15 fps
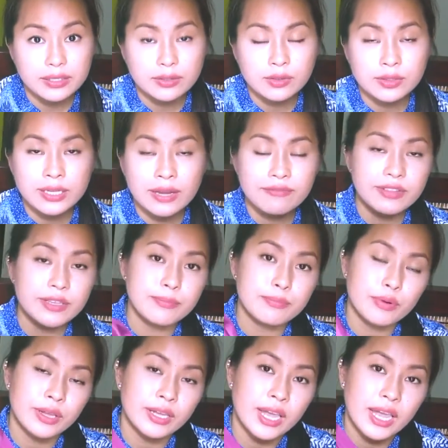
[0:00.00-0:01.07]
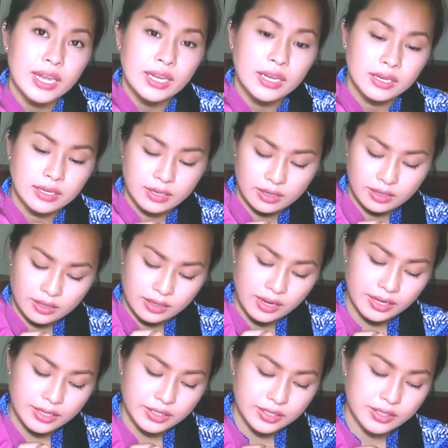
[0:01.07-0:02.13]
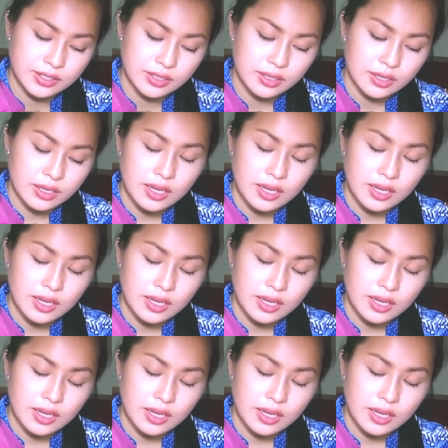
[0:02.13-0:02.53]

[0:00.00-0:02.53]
So definitely bring a nice